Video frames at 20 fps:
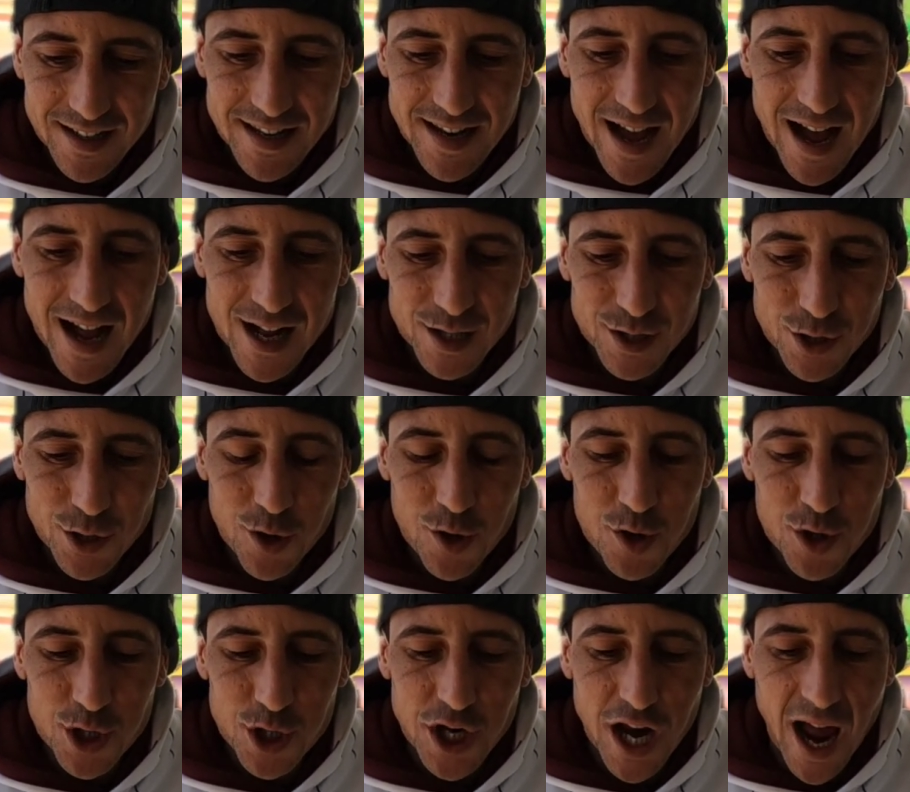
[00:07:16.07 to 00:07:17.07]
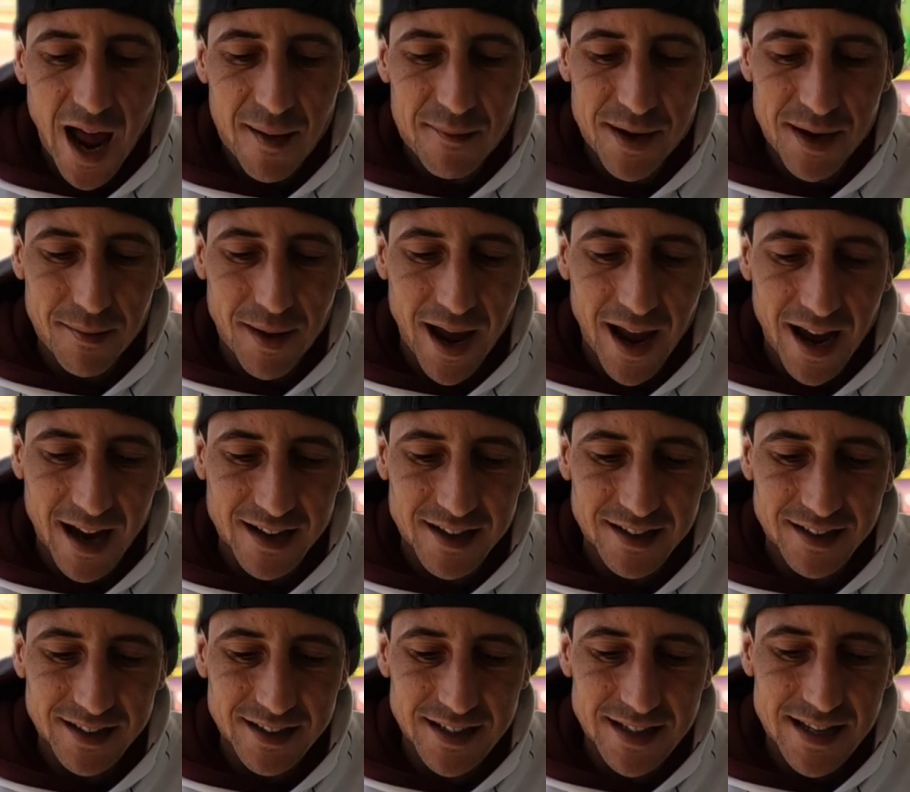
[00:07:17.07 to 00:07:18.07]
Not too shabby, man.
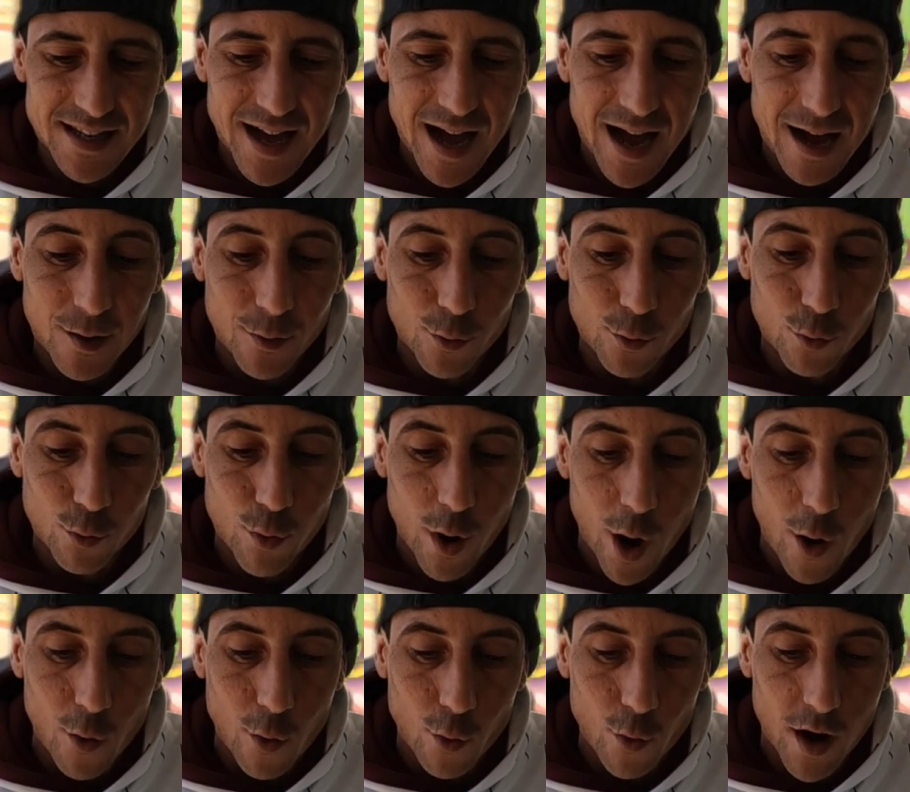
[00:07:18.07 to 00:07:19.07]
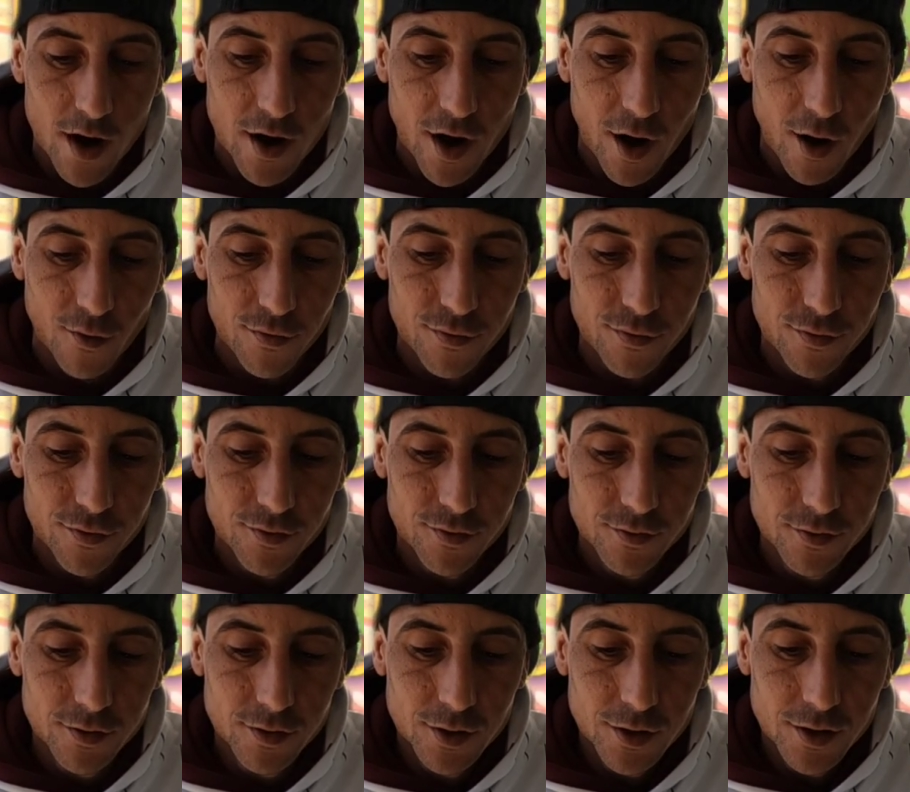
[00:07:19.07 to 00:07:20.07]
Not, whoa, one off.
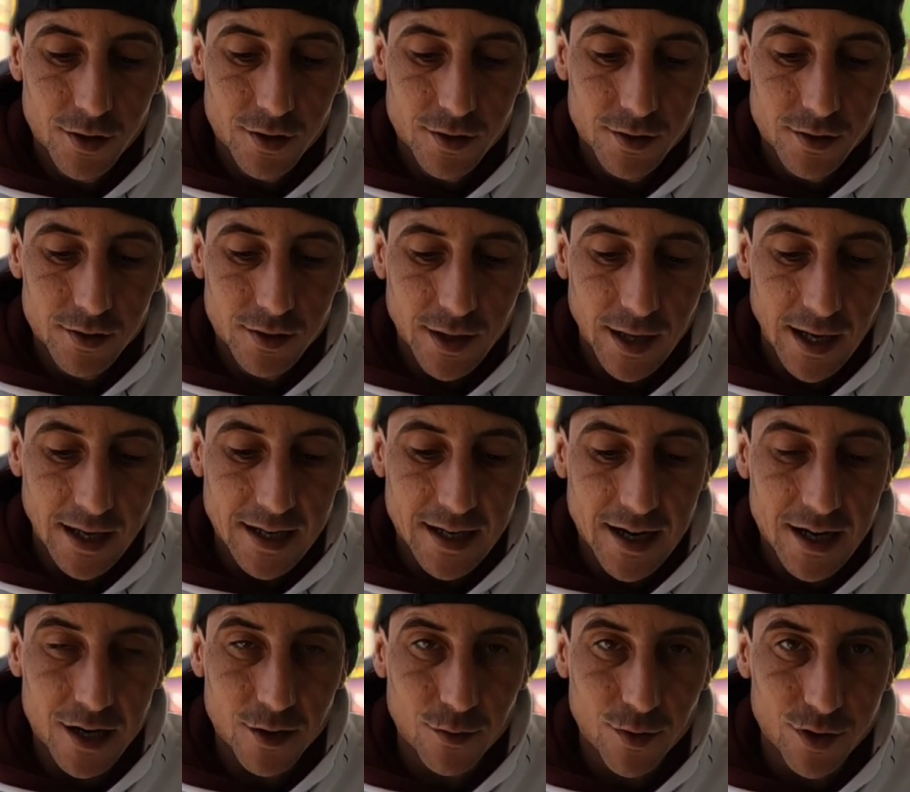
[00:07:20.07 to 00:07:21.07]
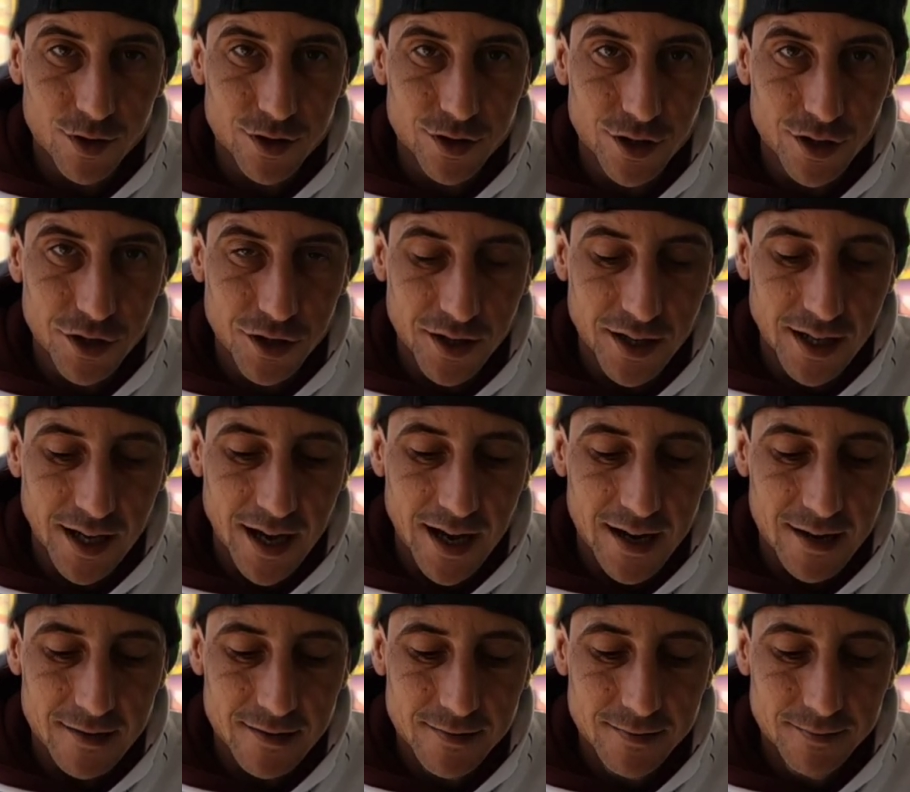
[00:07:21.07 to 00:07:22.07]
It kind of wants to do it
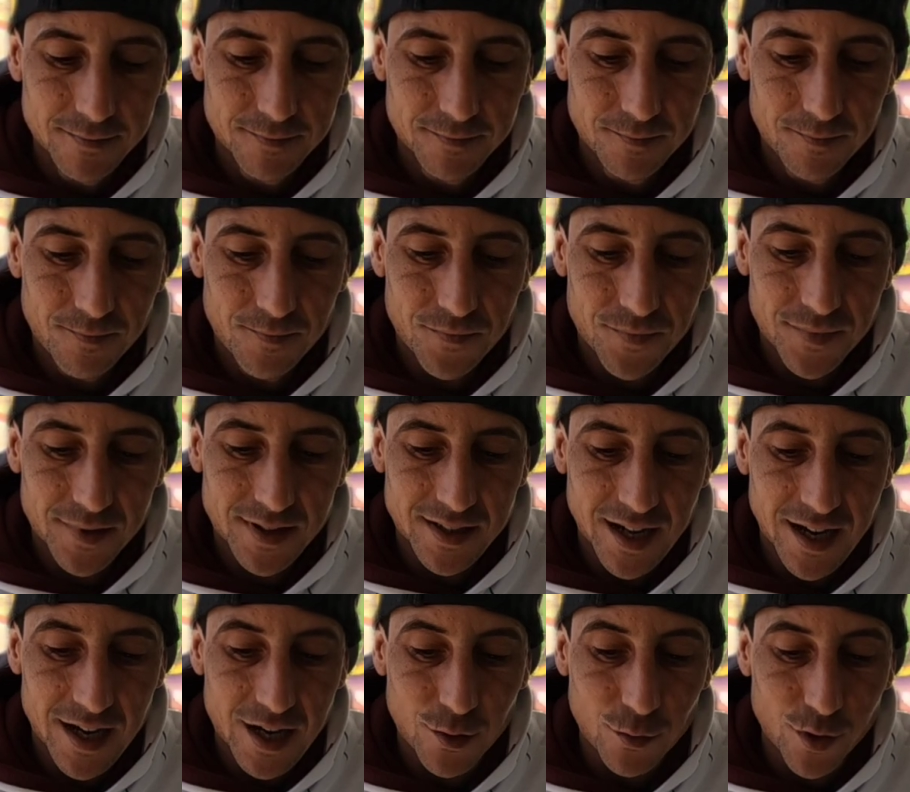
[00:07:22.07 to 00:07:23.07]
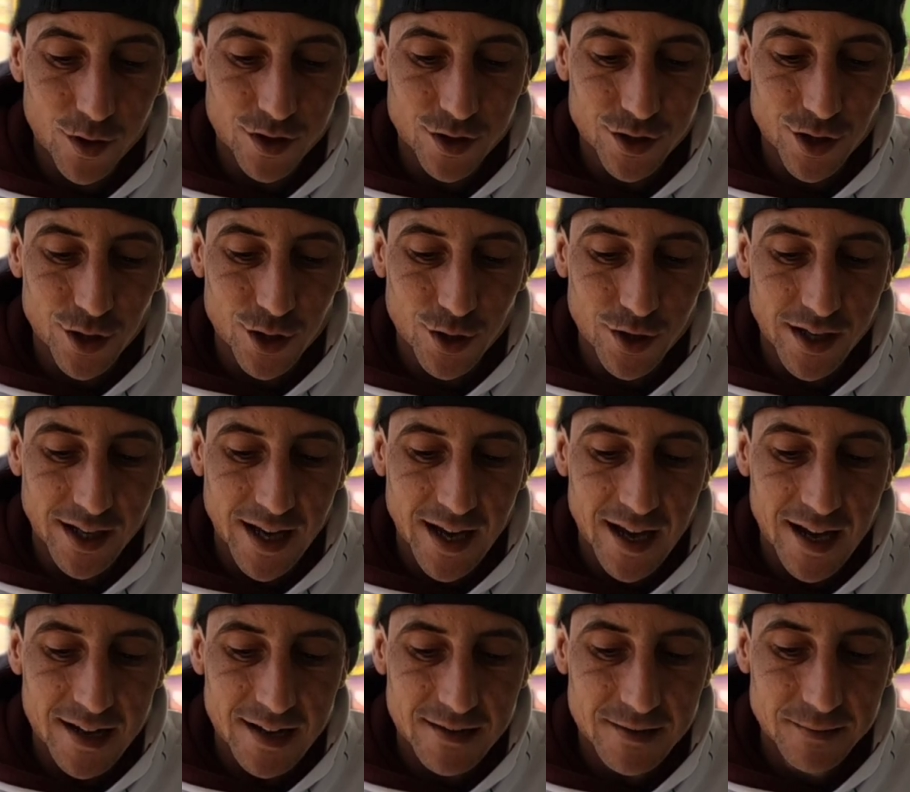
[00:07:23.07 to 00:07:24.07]
again. Kind of wants to do it
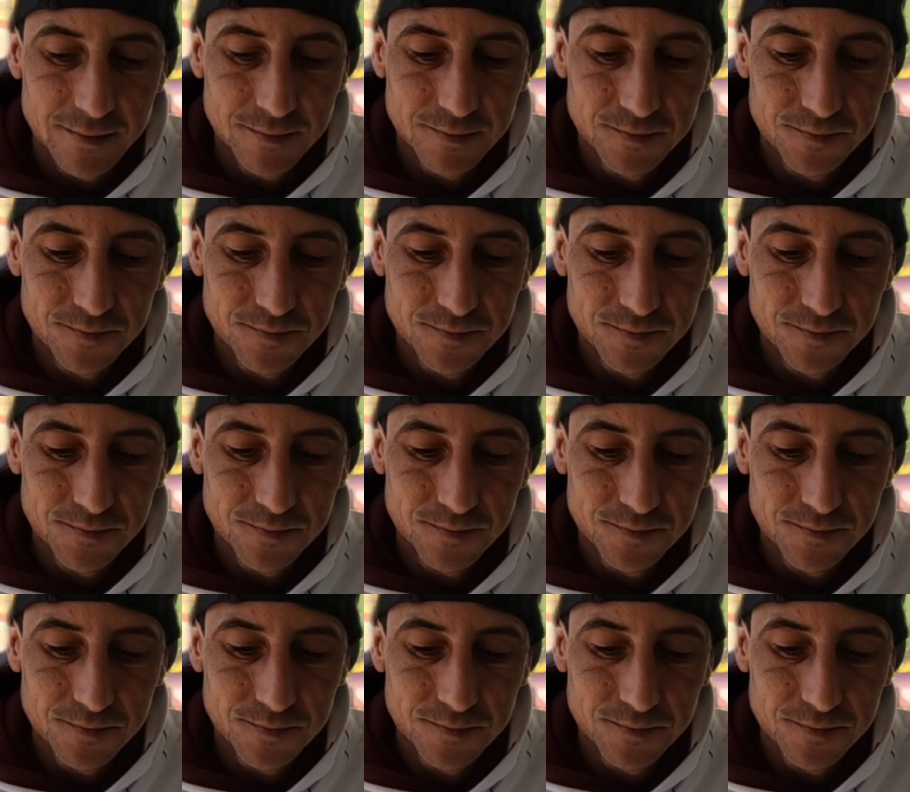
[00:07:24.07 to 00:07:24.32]
again.